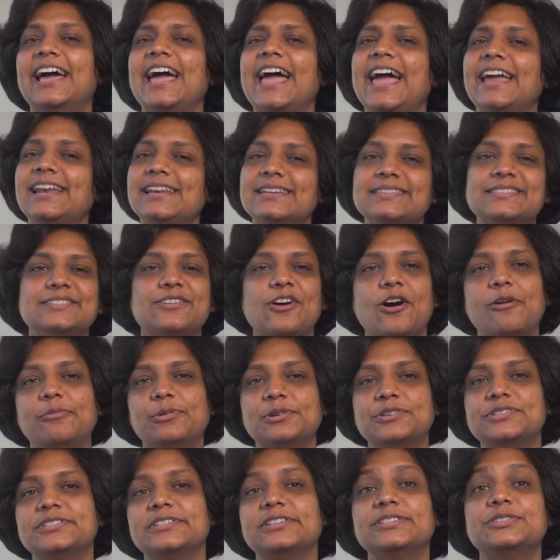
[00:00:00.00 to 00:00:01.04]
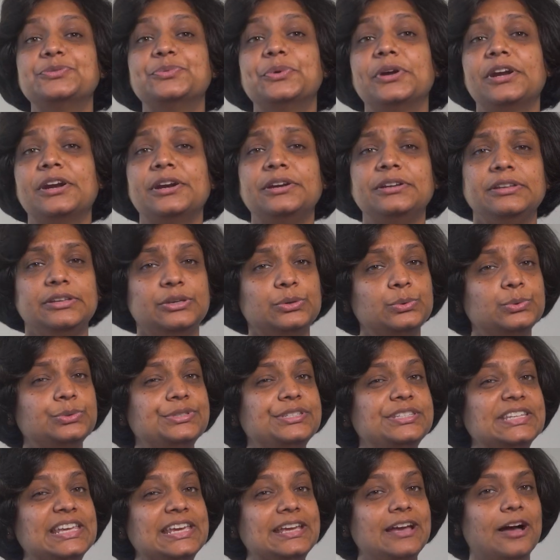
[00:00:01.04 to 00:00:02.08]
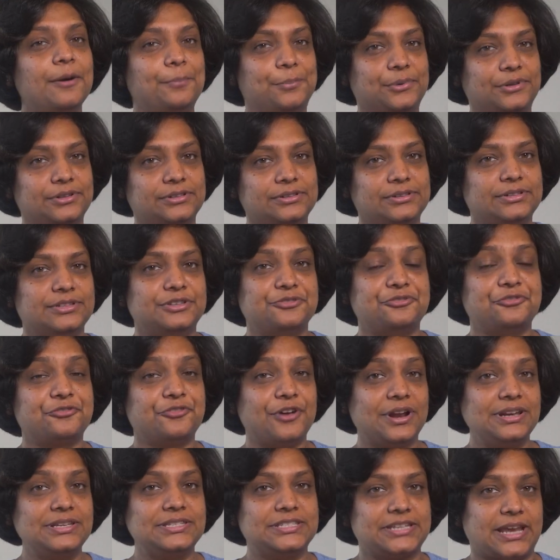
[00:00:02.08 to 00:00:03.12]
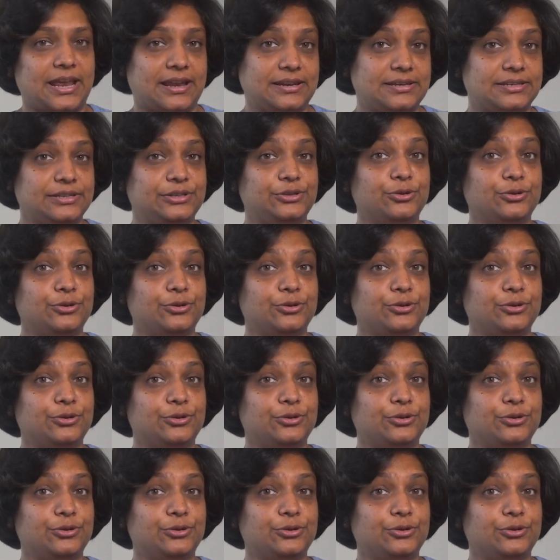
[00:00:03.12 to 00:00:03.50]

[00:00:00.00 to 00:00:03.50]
Headless commerce is where you decouple the front end,